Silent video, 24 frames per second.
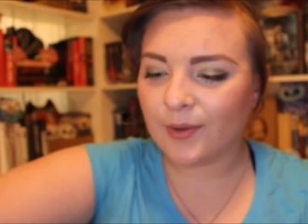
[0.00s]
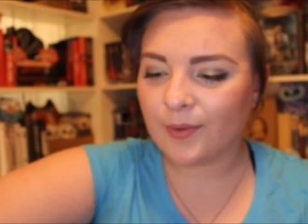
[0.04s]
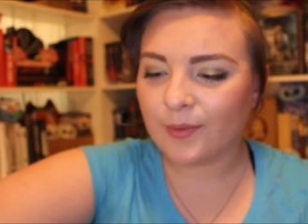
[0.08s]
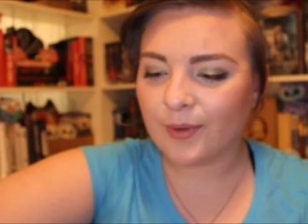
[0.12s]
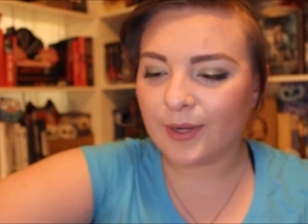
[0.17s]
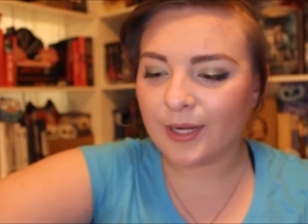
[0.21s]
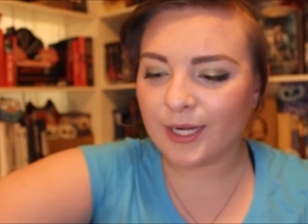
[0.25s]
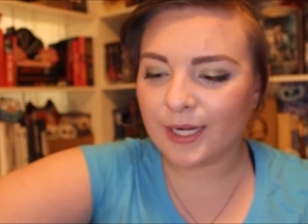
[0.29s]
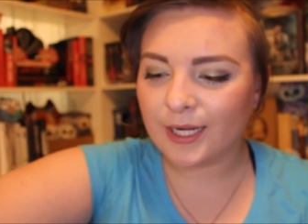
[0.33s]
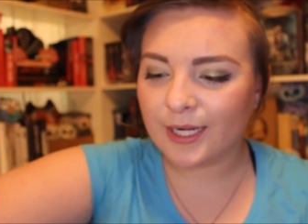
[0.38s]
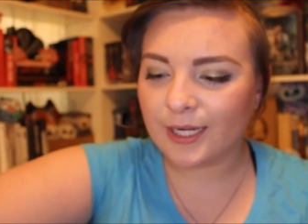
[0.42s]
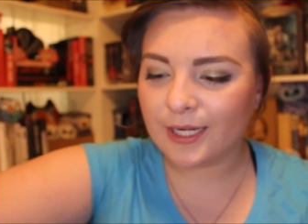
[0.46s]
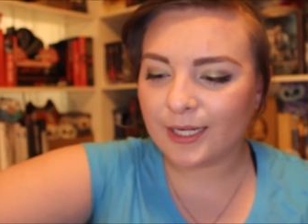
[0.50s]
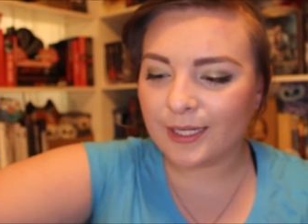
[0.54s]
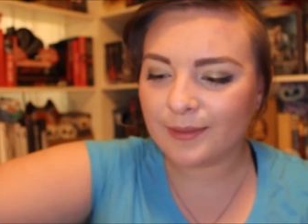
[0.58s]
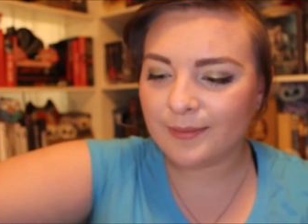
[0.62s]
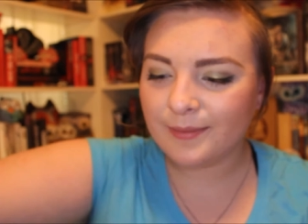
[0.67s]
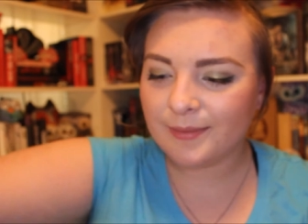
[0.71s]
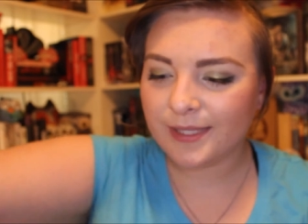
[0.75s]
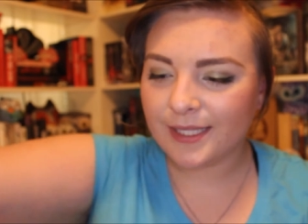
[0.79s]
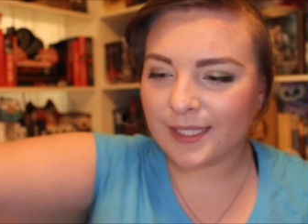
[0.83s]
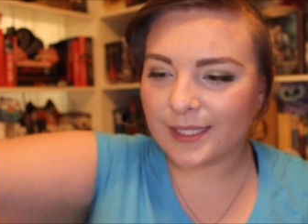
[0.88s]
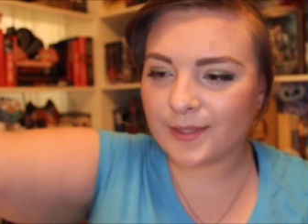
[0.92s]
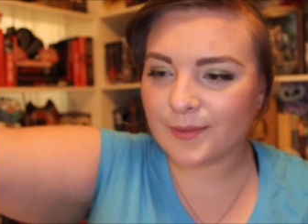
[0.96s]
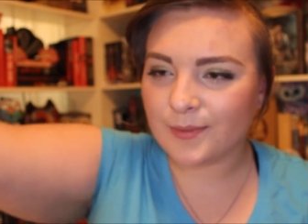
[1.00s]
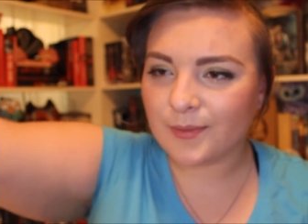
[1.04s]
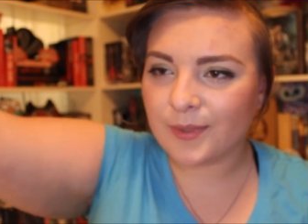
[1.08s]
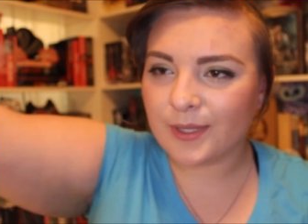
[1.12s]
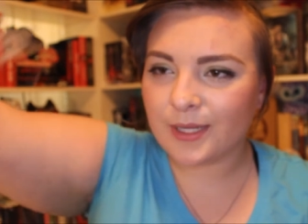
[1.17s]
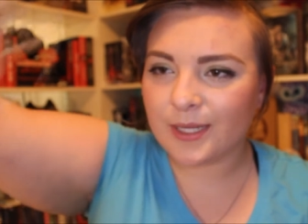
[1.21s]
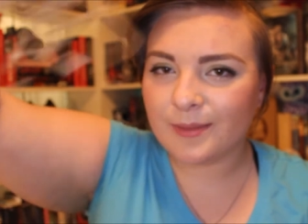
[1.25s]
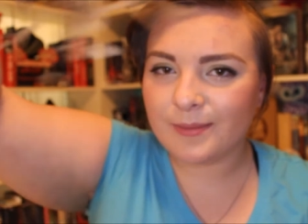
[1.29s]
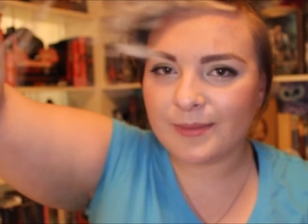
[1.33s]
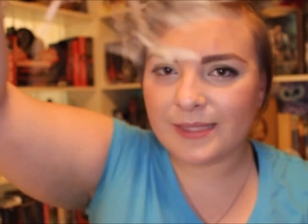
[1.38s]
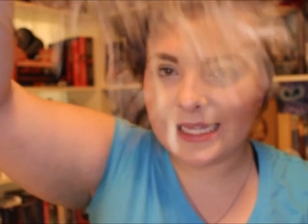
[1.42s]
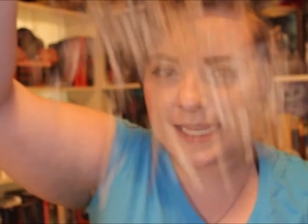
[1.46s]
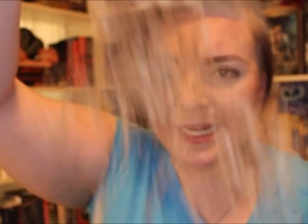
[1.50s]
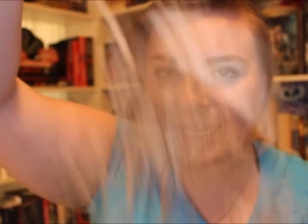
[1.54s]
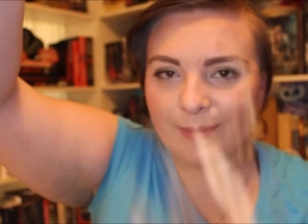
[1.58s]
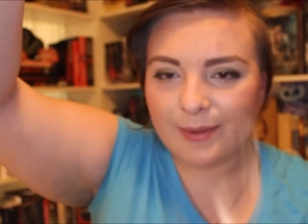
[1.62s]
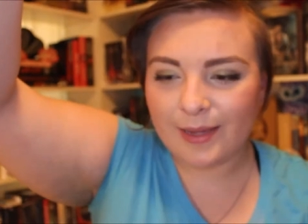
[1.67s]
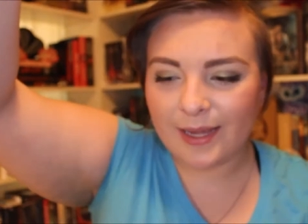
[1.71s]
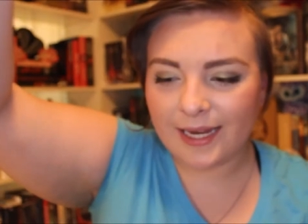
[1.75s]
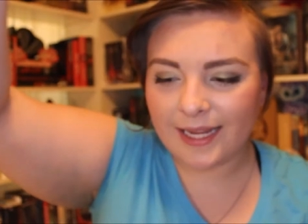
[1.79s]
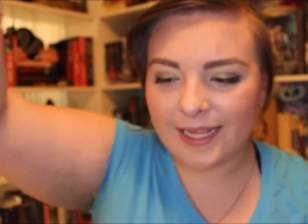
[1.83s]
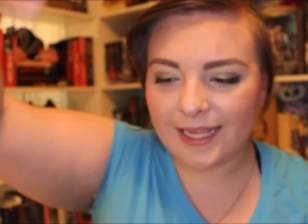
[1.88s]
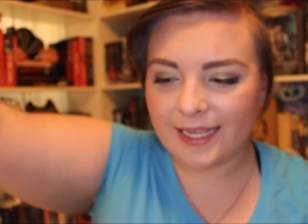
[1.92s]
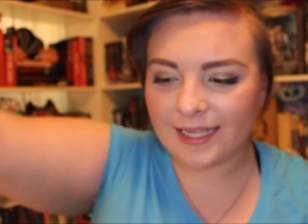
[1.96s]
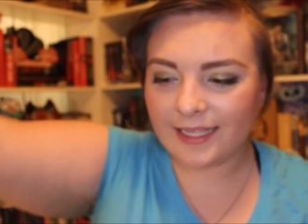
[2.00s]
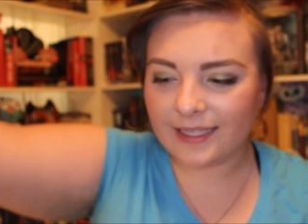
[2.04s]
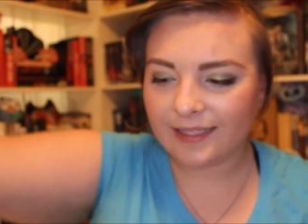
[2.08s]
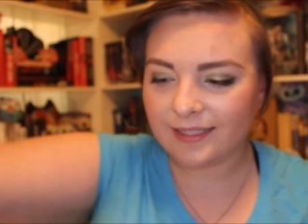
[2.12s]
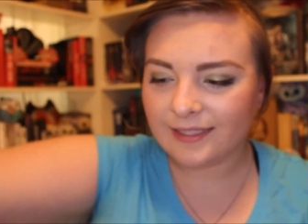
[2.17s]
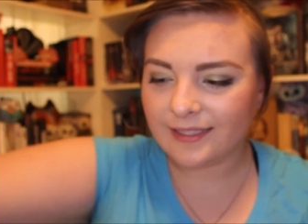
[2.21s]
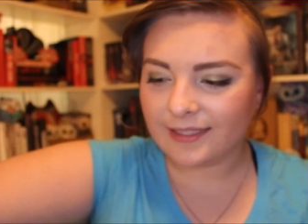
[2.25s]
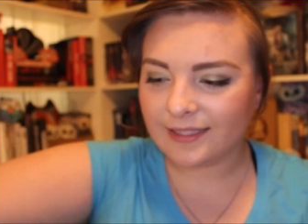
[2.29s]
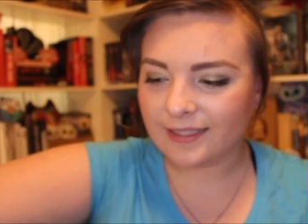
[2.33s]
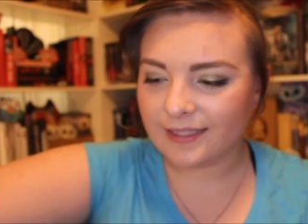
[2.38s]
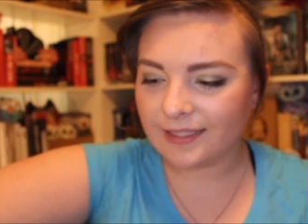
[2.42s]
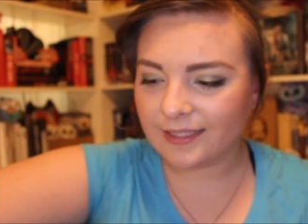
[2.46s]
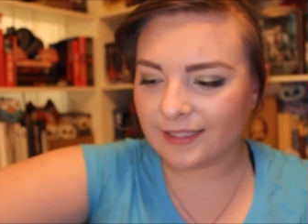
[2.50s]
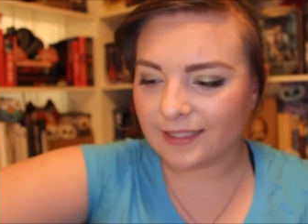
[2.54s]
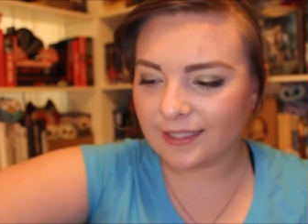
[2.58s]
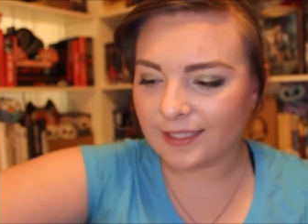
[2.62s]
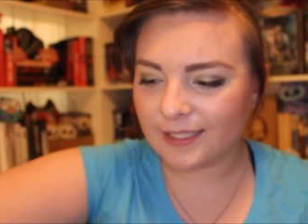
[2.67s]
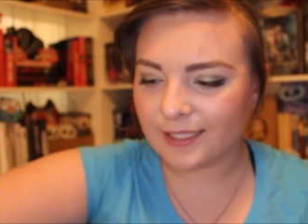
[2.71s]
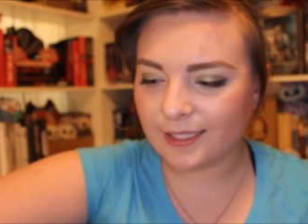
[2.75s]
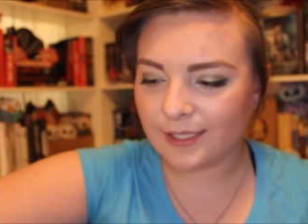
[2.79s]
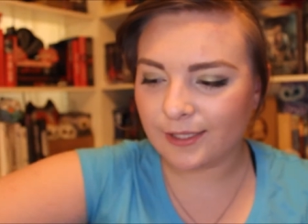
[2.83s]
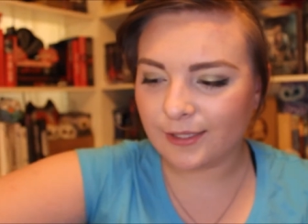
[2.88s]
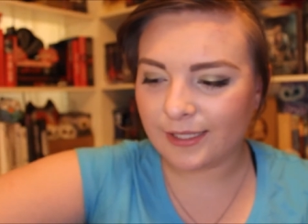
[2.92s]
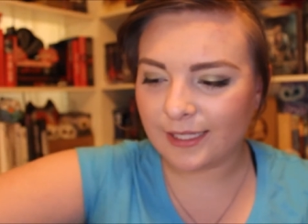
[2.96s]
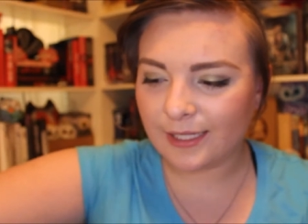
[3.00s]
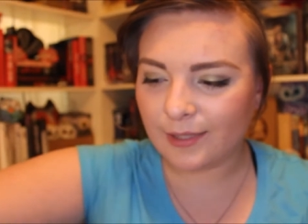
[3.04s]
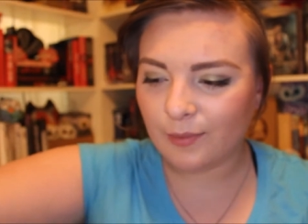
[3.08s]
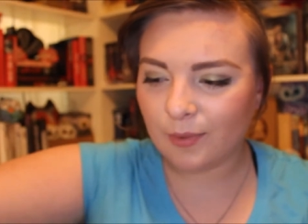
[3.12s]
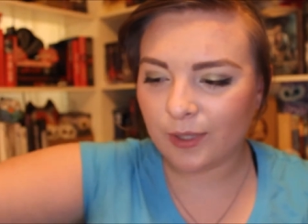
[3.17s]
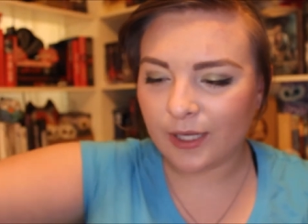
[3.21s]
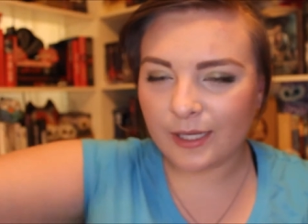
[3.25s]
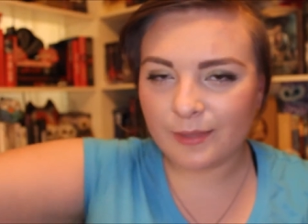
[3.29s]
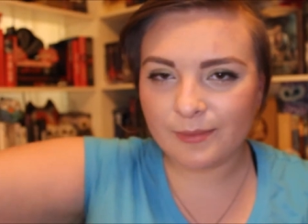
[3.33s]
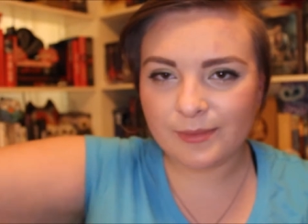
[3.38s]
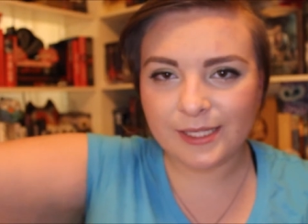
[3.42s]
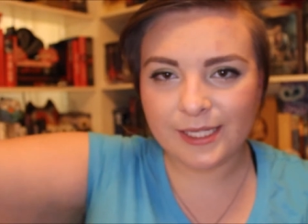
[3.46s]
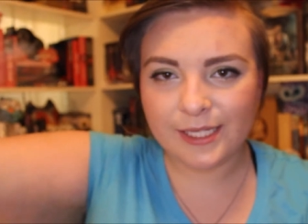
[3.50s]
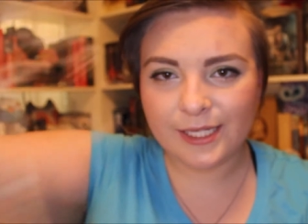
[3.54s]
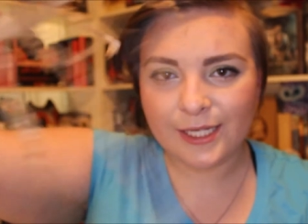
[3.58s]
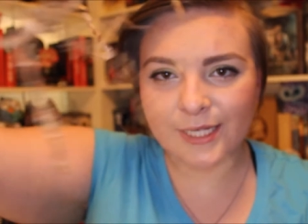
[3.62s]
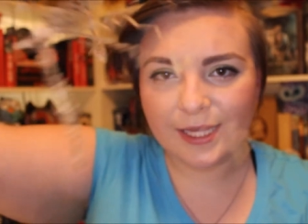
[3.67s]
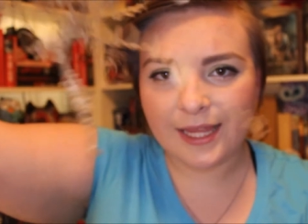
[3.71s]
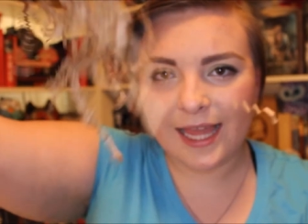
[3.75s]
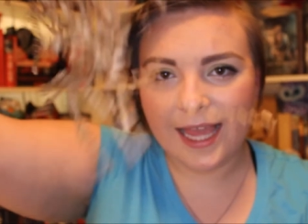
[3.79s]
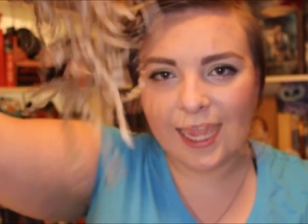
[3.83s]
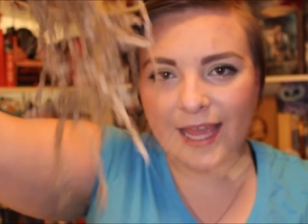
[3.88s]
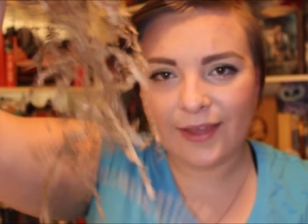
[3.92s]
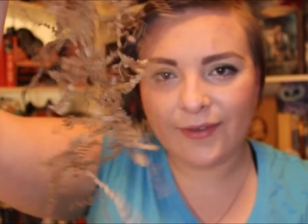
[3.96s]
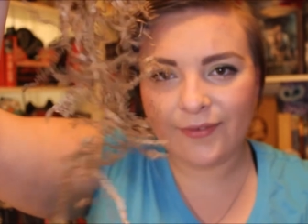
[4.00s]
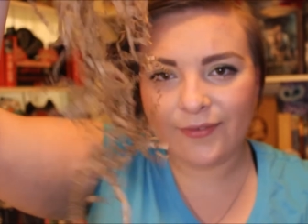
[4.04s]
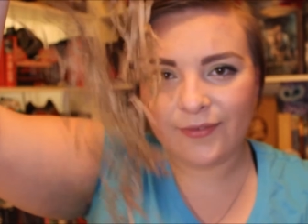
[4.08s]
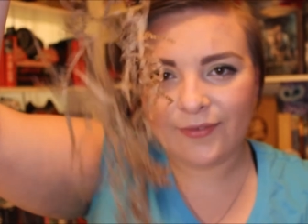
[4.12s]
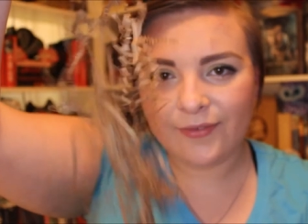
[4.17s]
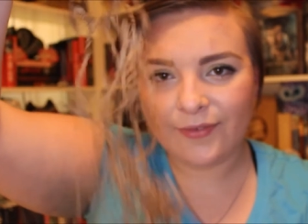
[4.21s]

Worms? Worms, anybody? Do you need worms in your life?